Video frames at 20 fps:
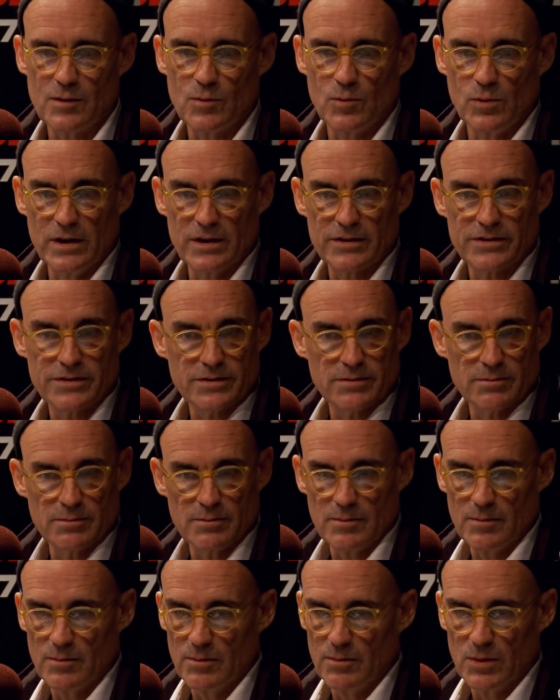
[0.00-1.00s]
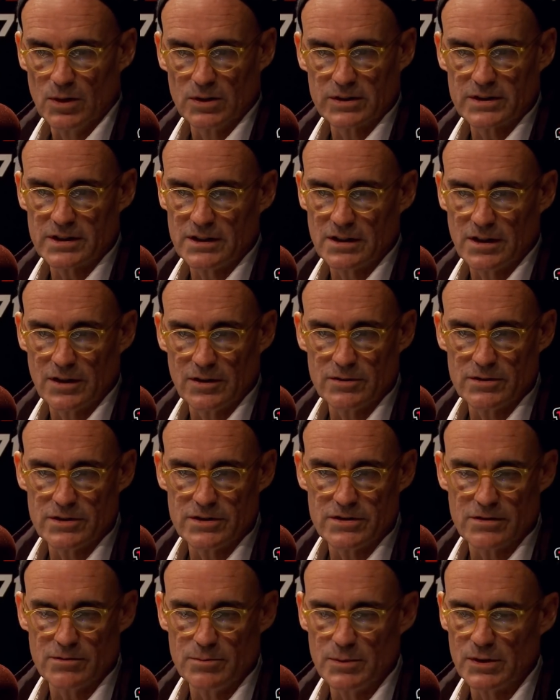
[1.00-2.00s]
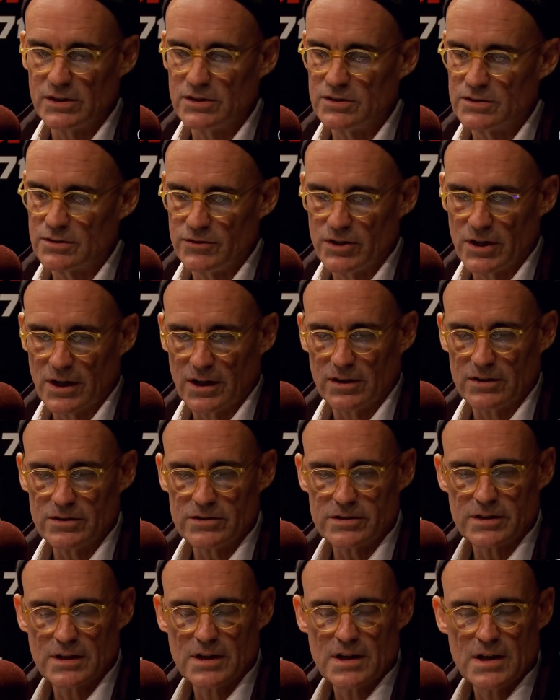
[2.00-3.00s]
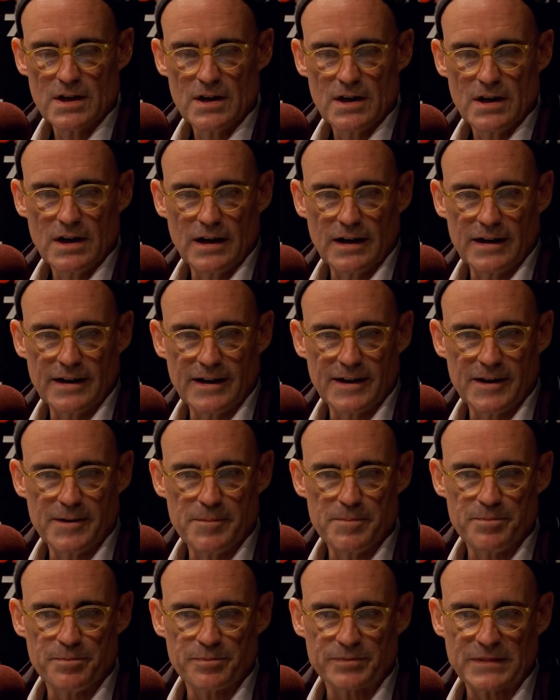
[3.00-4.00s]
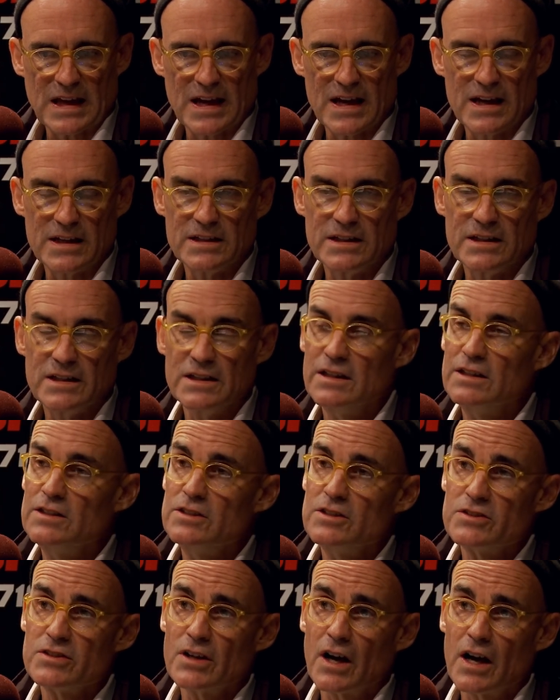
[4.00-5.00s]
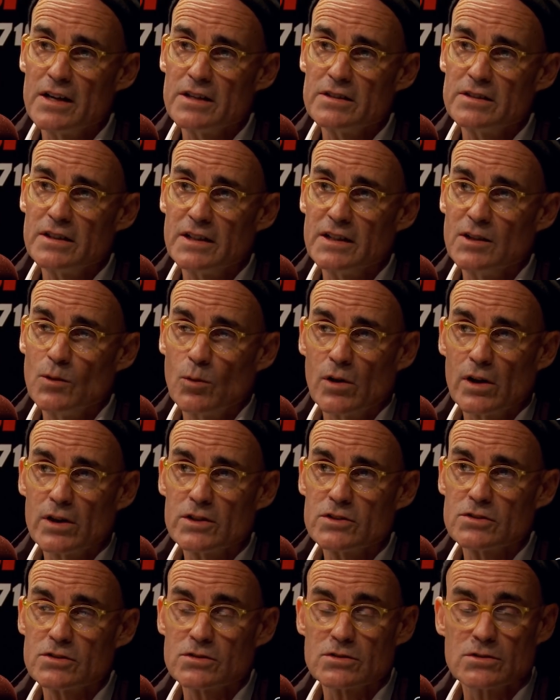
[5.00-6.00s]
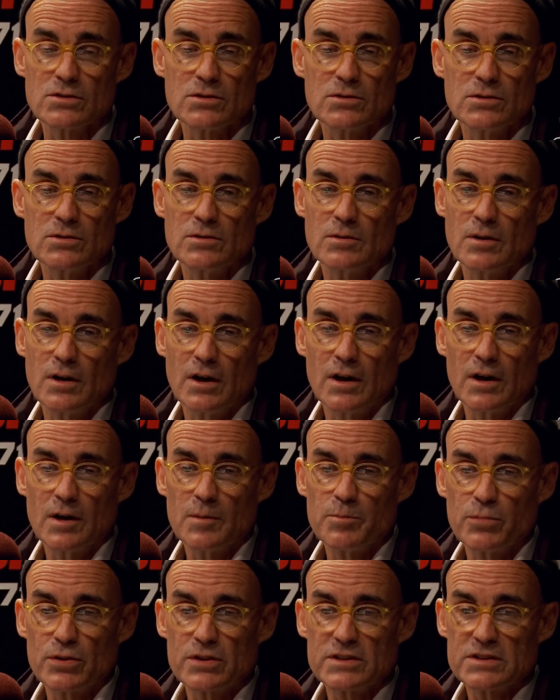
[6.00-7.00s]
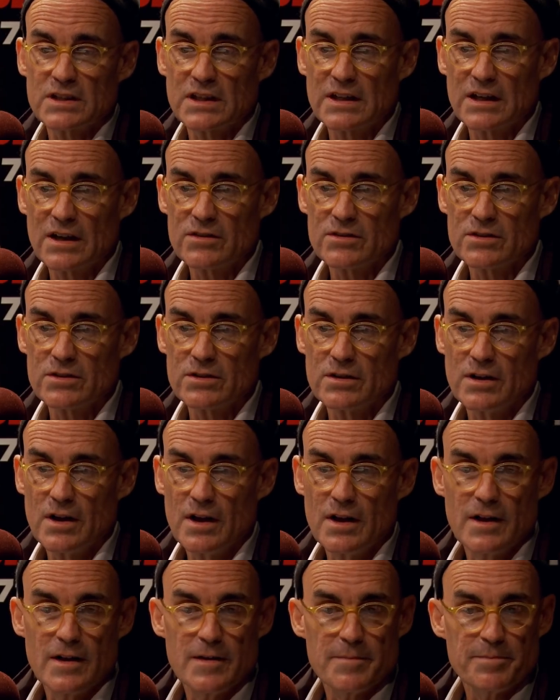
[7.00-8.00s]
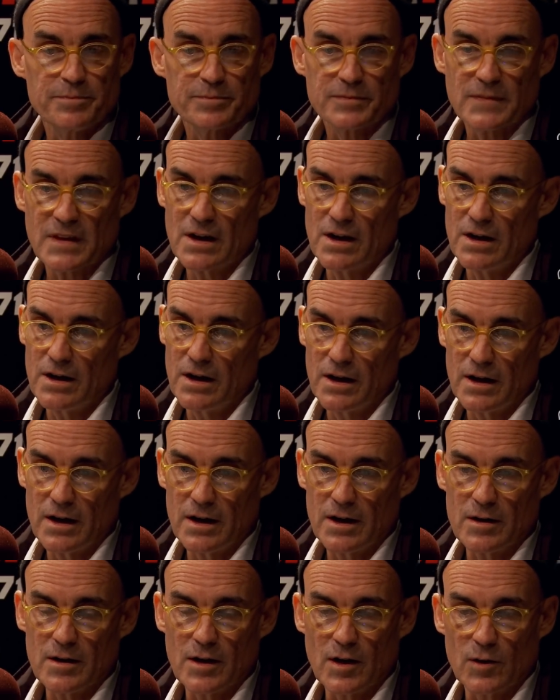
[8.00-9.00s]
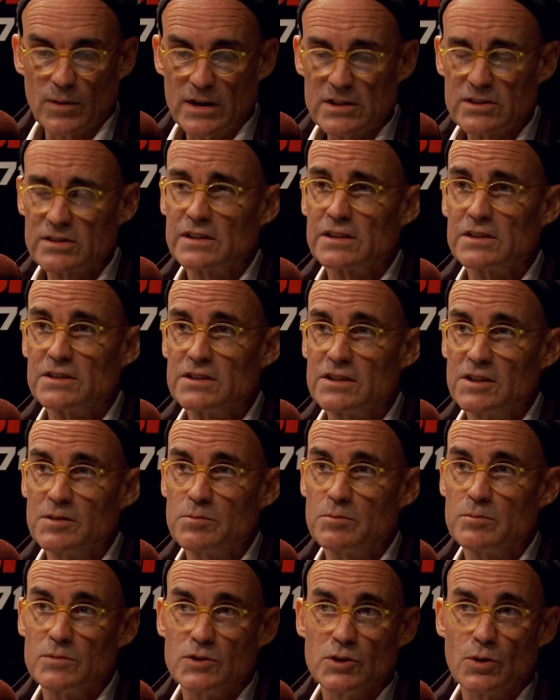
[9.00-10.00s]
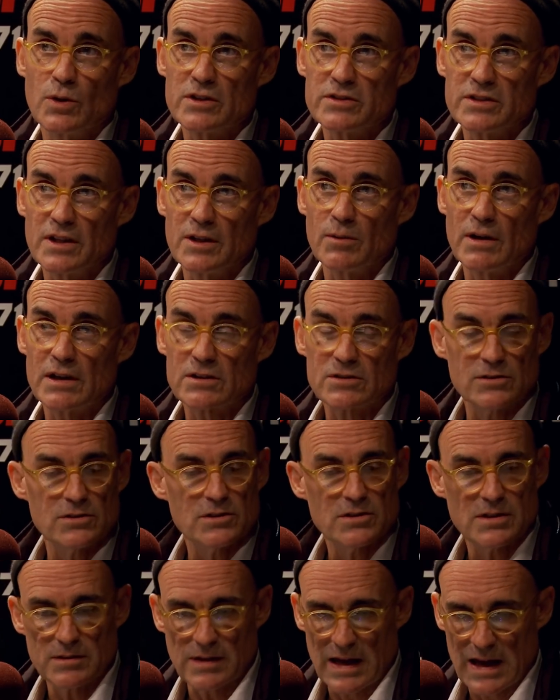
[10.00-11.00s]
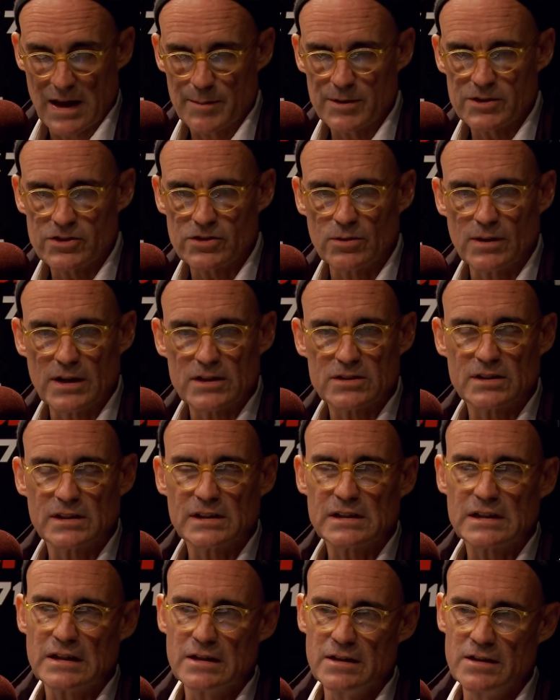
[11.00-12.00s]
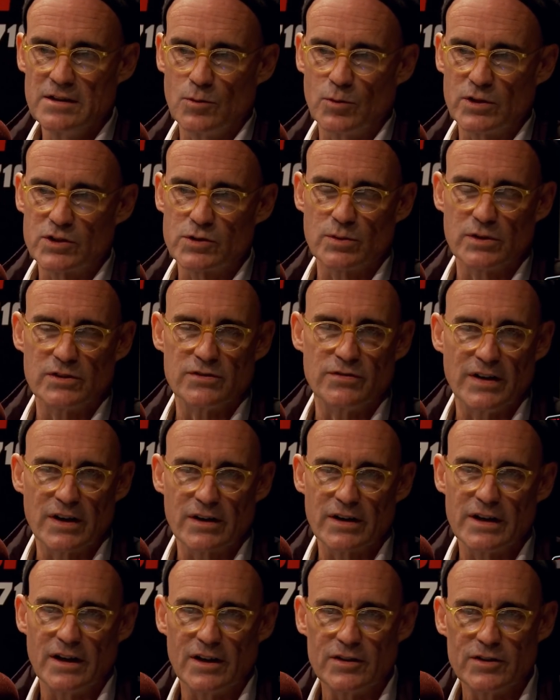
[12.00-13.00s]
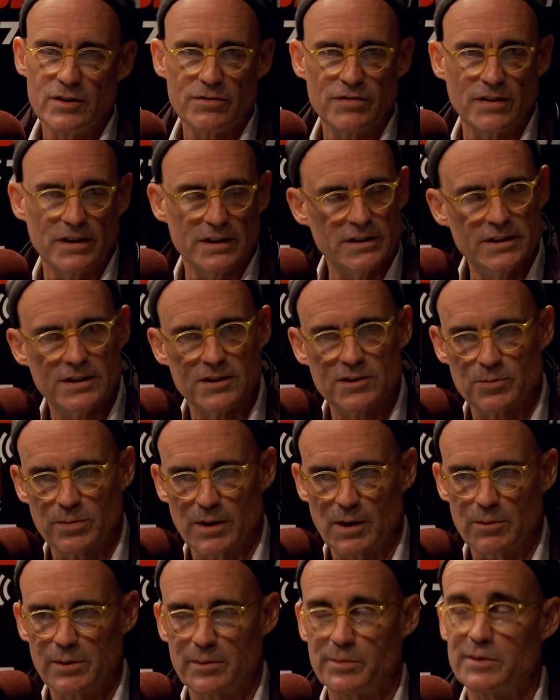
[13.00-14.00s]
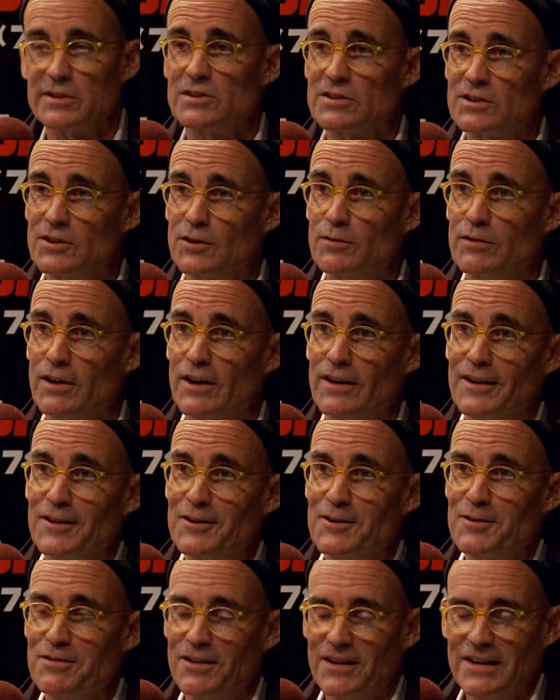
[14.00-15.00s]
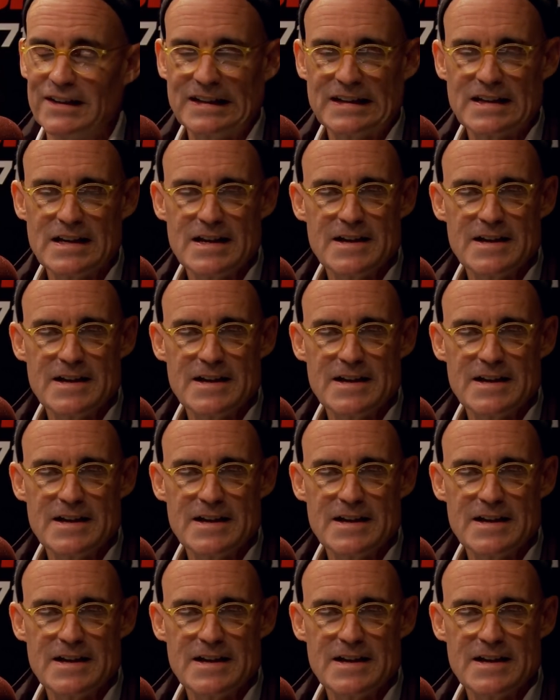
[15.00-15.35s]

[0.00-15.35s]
with multi-hundreds of millions of dollars. And he decided that he wanted to put together a wrestling team, USA wrestlers, amateur wrestling, which was very underfunded and is probably still very underfunded.